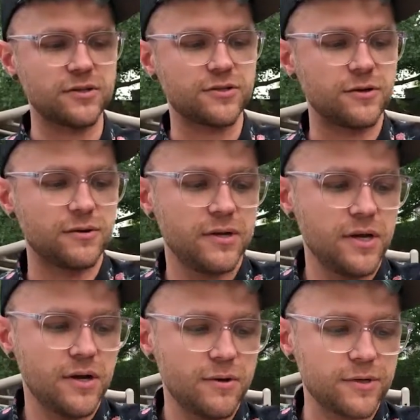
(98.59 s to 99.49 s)
So
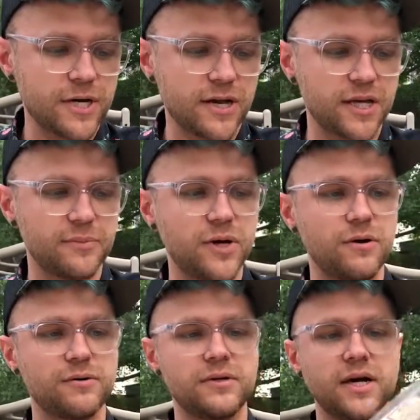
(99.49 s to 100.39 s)
we're talking
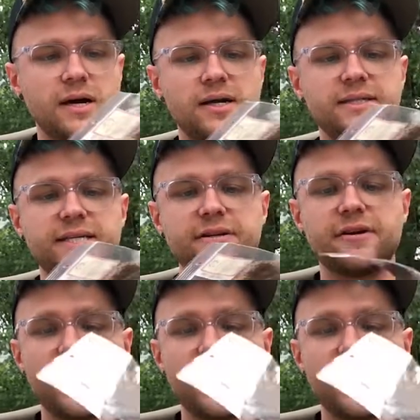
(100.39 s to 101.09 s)
about deer